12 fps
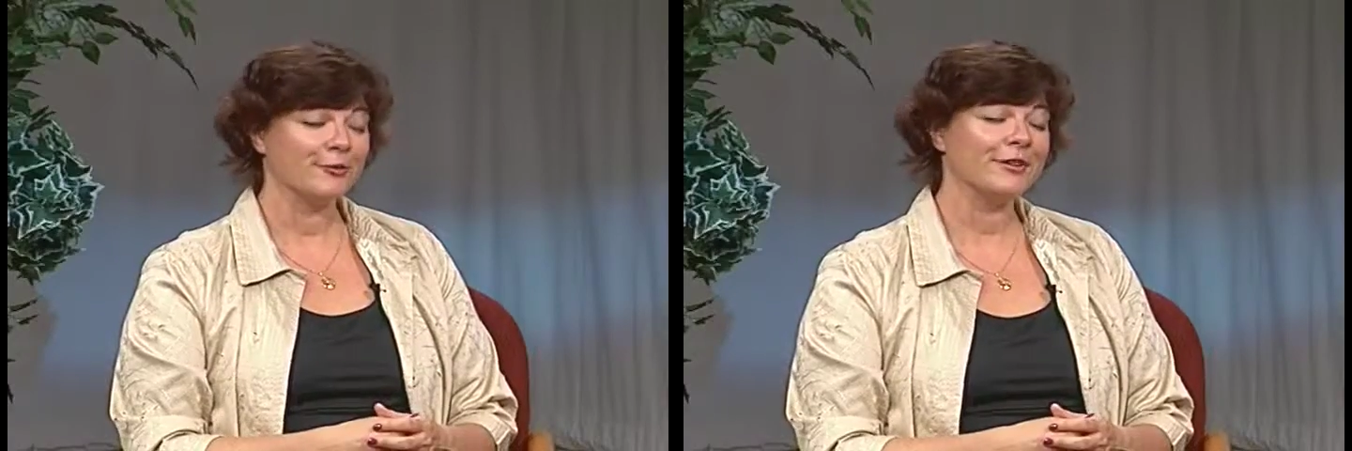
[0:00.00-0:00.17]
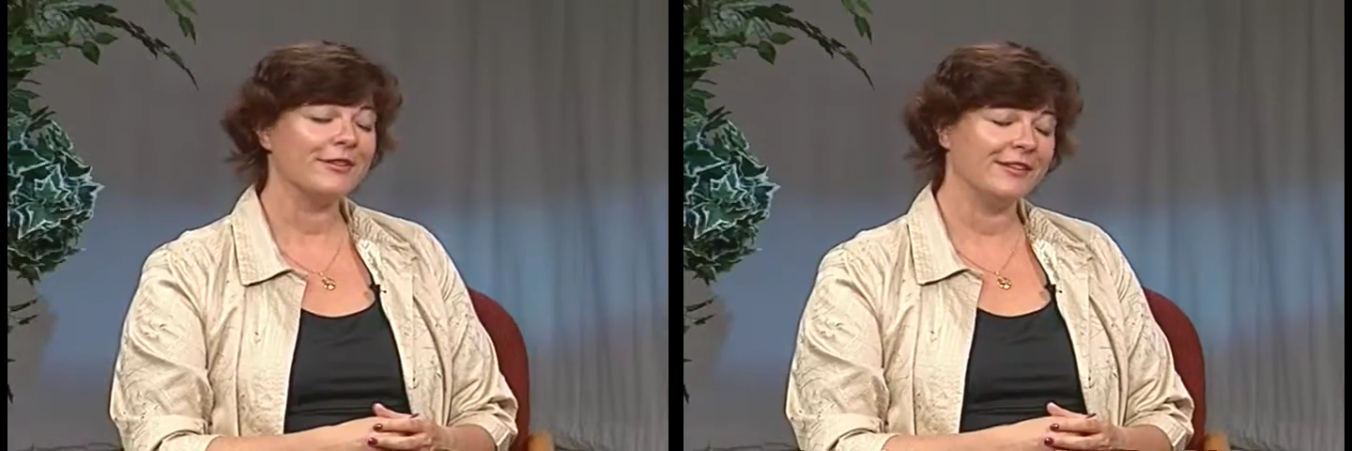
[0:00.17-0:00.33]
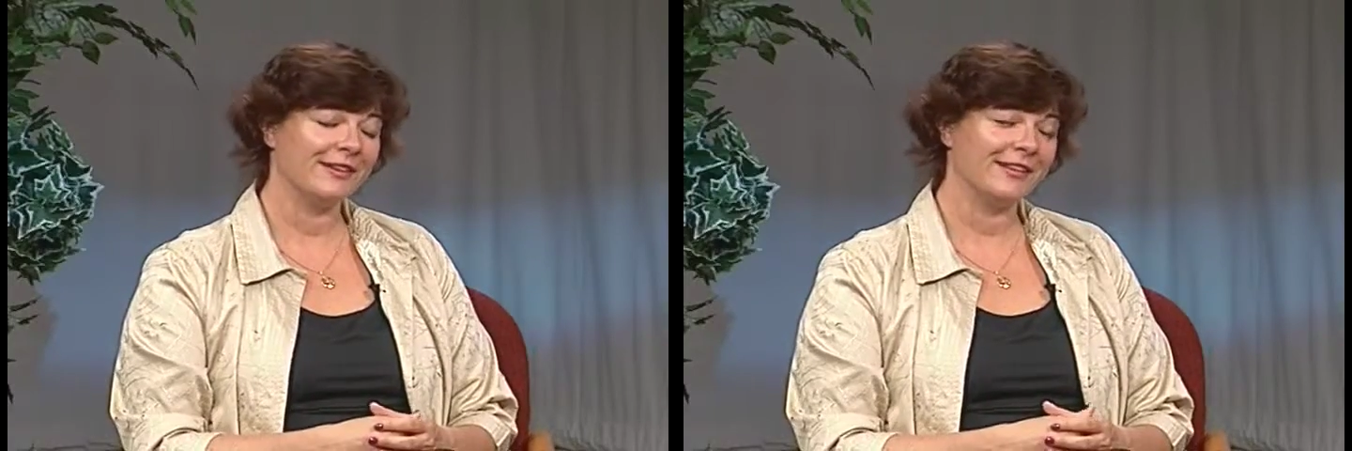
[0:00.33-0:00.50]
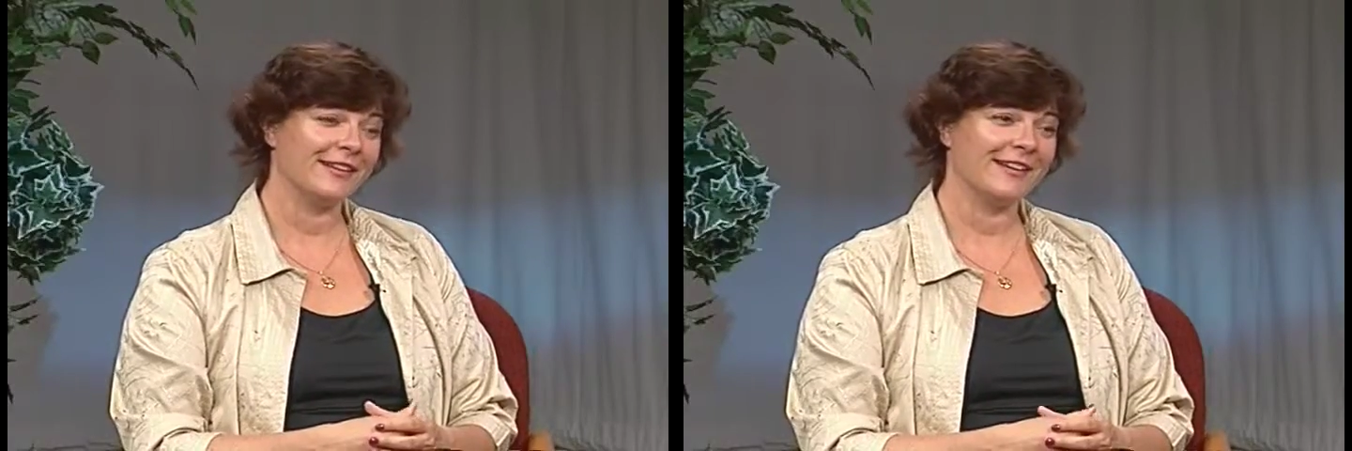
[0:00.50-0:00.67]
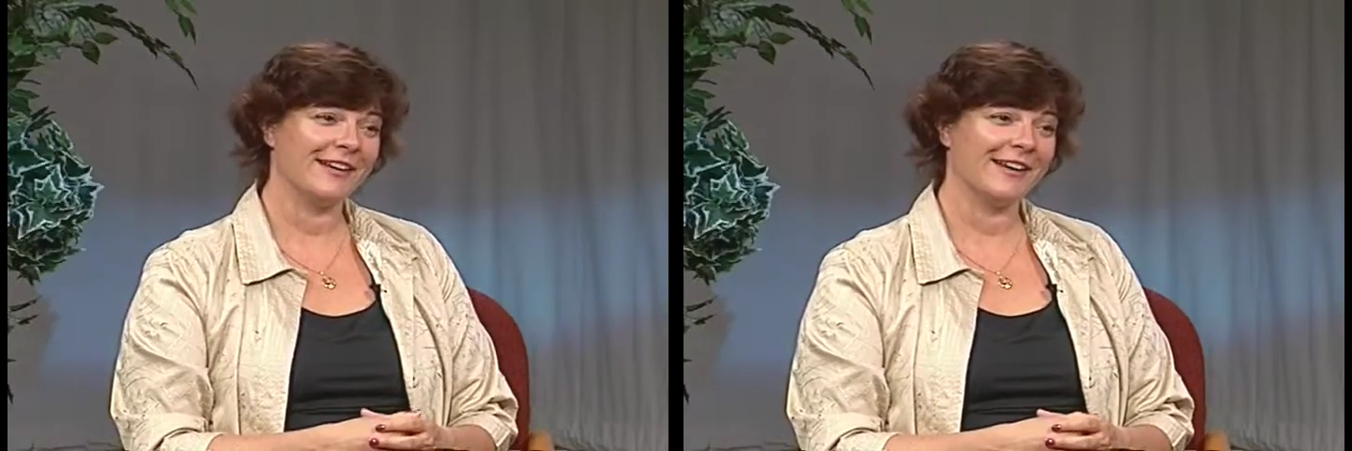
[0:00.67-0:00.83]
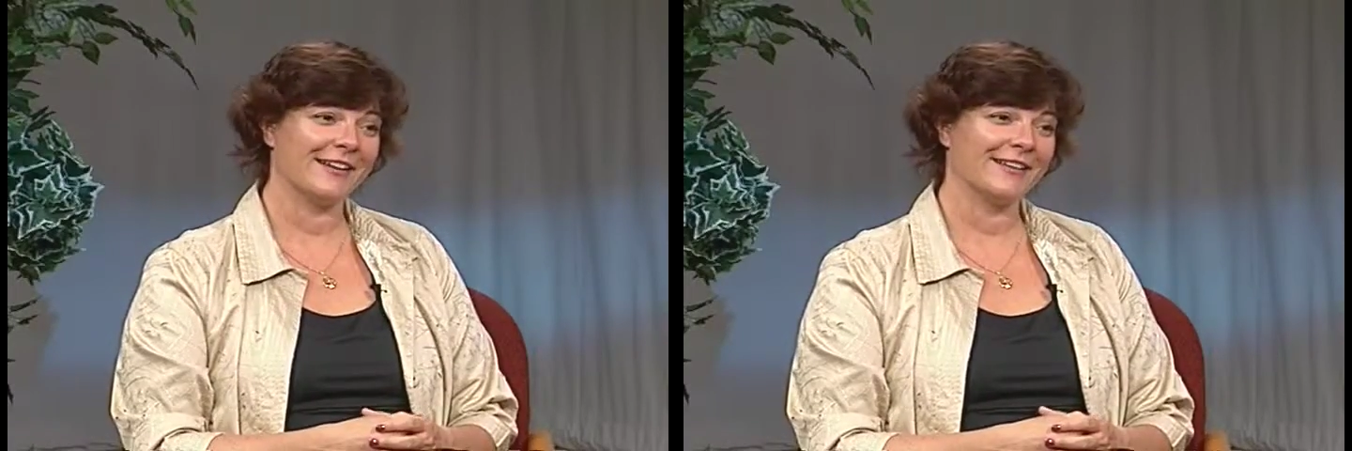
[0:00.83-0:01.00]
do you have to believe
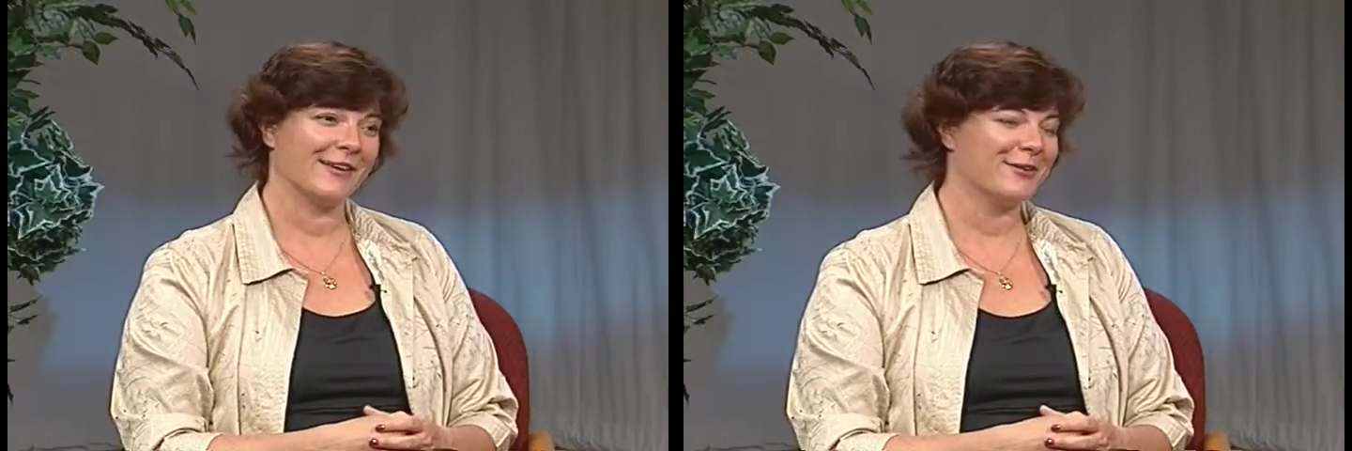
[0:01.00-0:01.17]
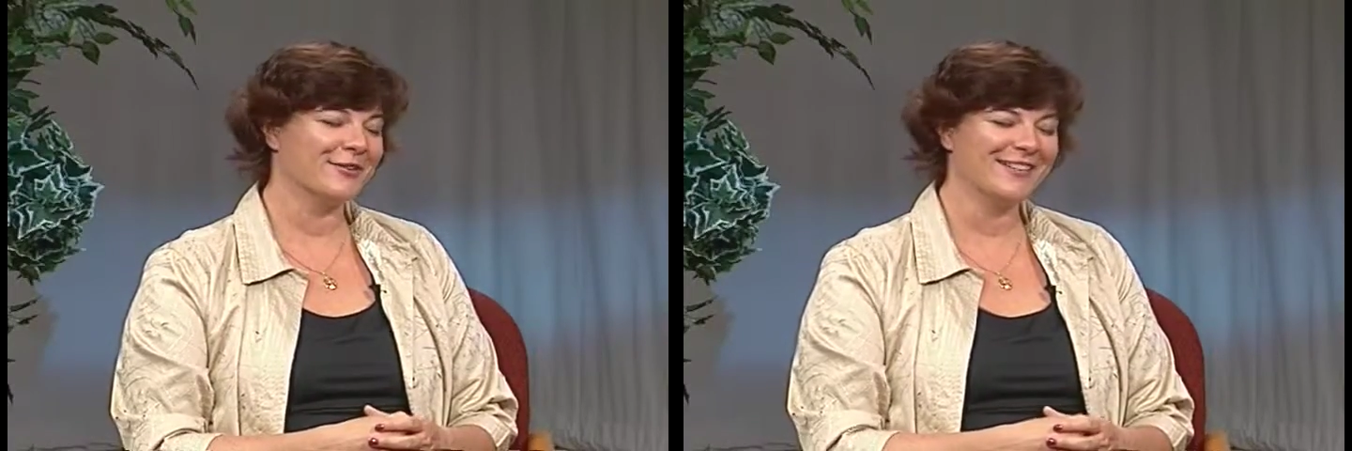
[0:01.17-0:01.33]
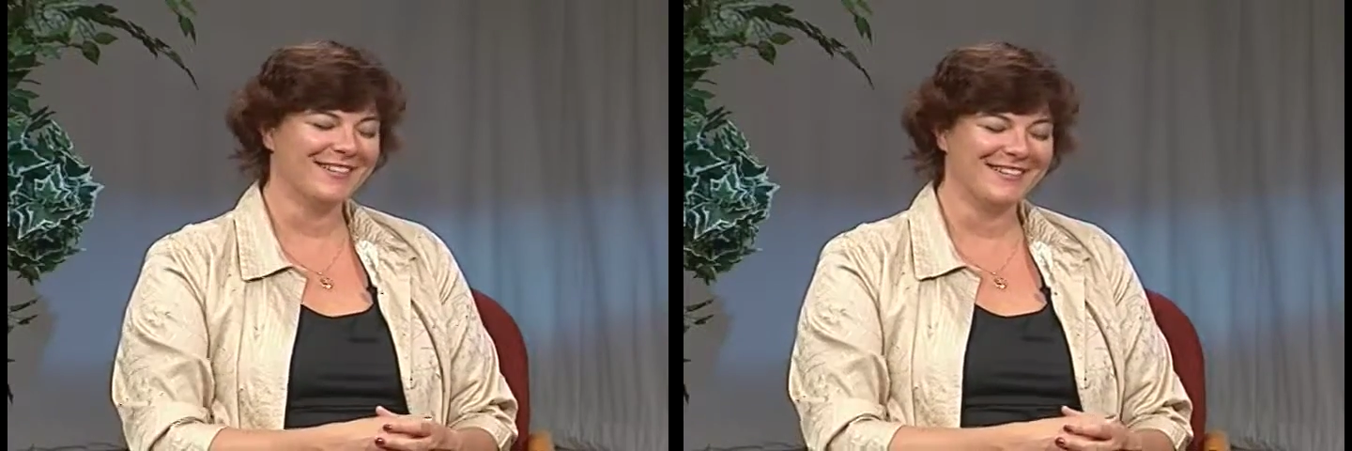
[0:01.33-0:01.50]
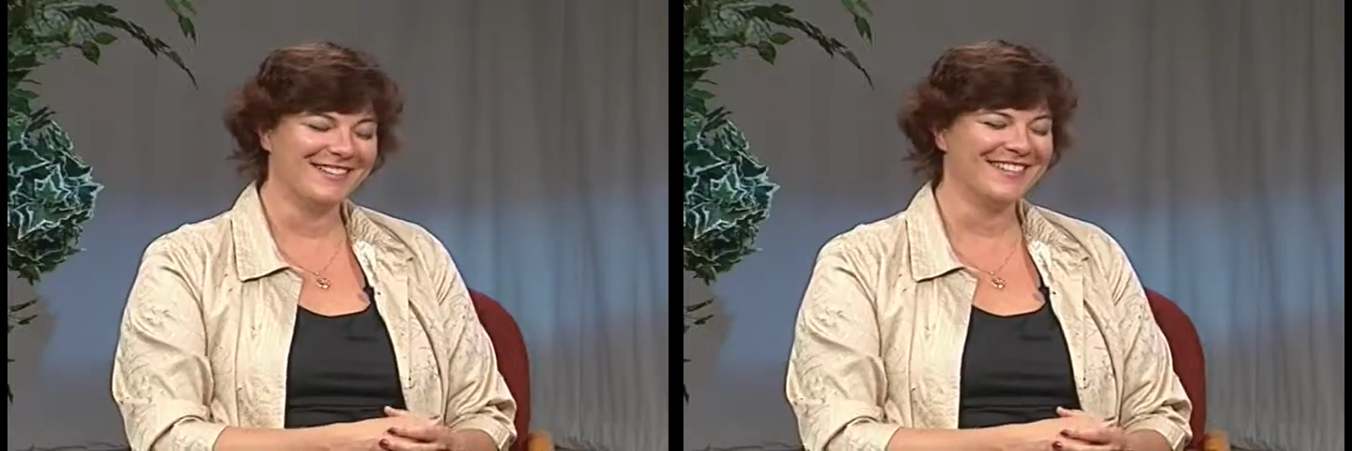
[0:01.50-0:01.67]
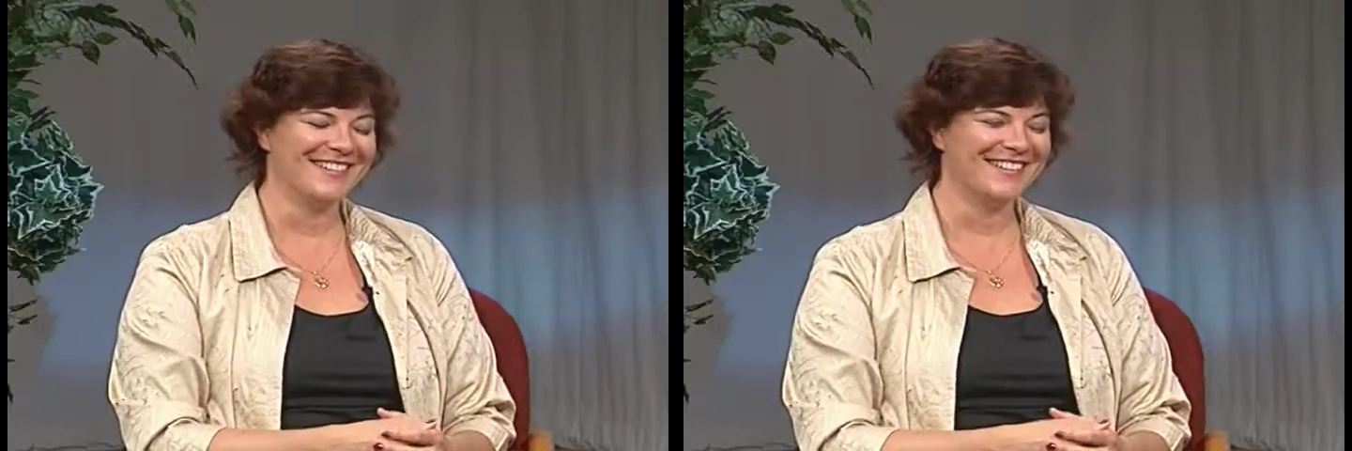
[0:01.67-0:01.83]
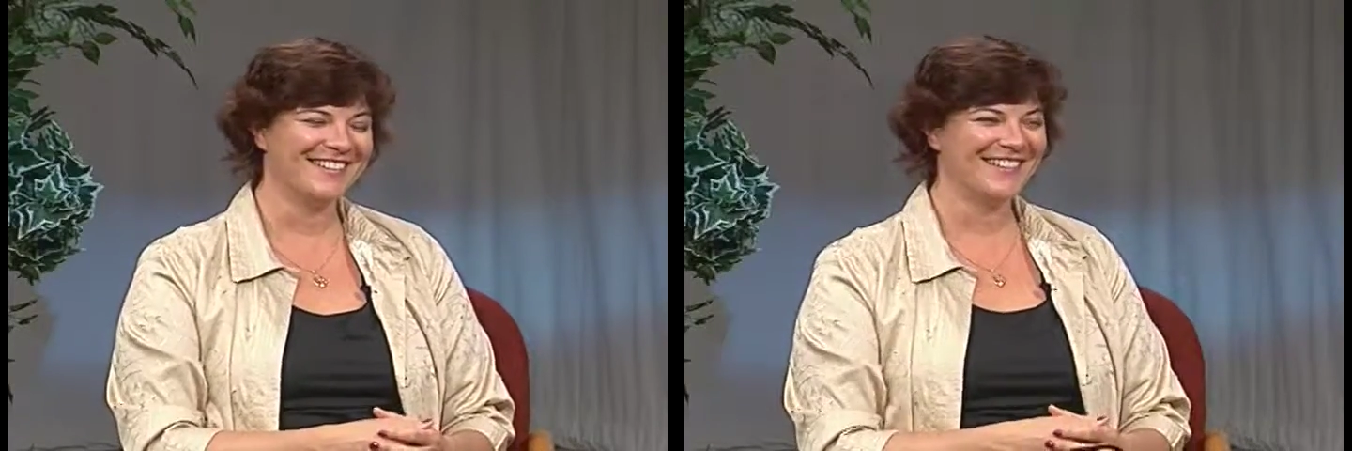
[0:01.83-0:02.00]
in God in order to pray?
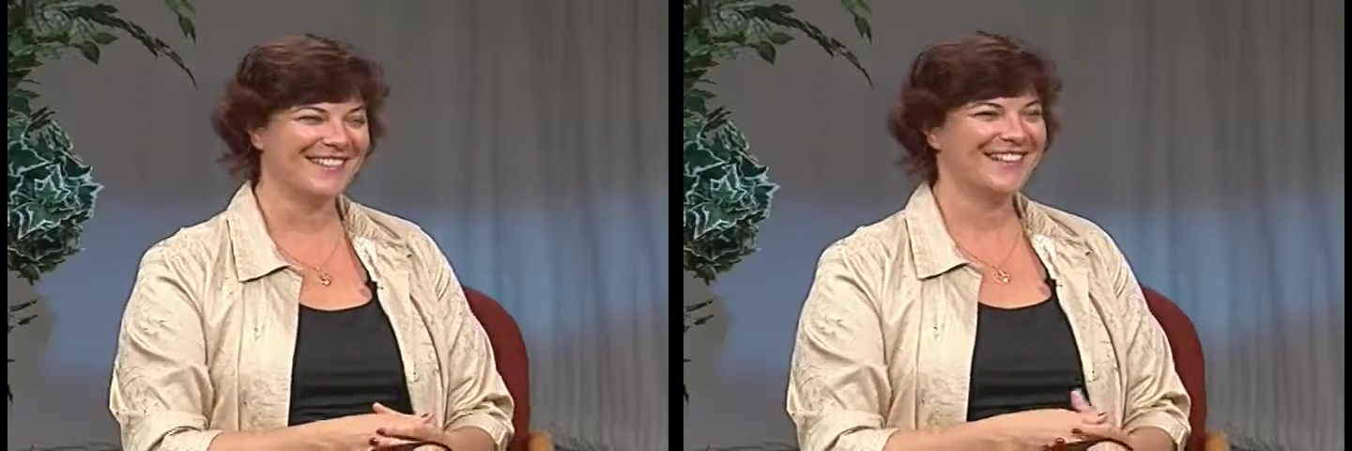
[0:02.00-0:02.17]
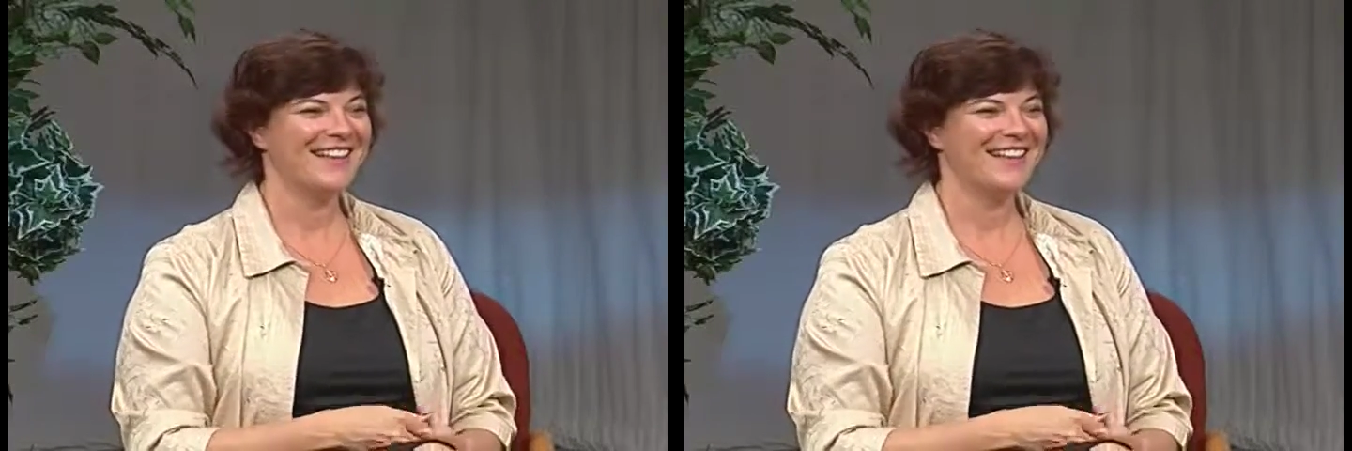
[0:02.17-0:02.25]
Okay.